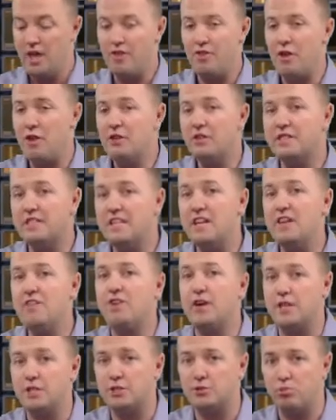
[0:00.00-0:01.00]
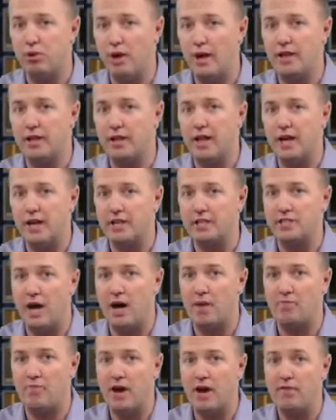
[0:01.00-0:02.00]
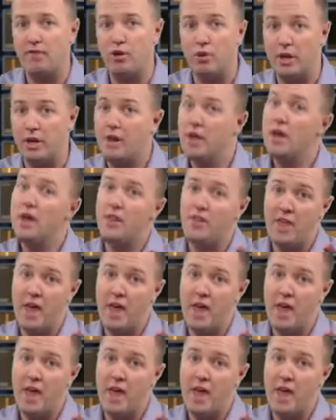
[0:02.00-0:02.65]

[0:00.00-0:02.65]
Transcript: Their defense playing like a top 5 unit.